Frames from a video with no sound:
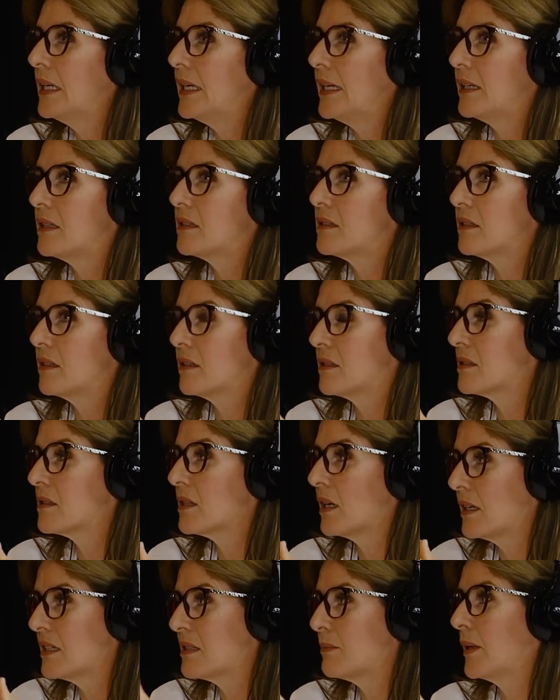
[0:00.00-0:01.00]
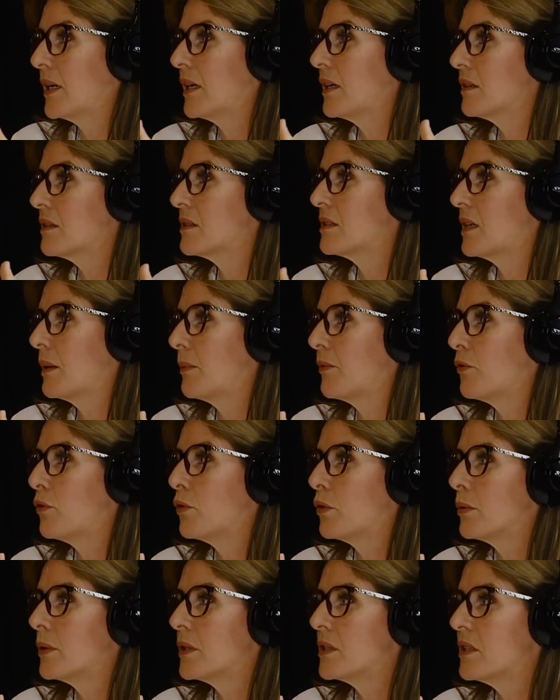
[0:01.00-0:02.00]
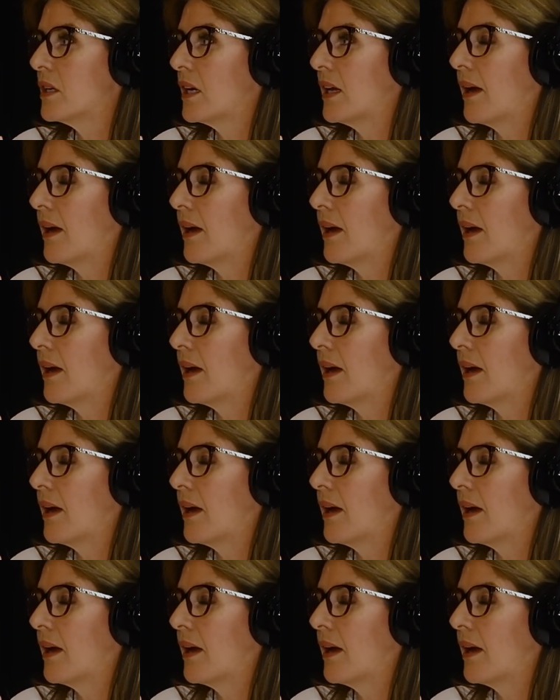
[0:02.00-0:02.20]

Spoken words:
It's a seismic step forward,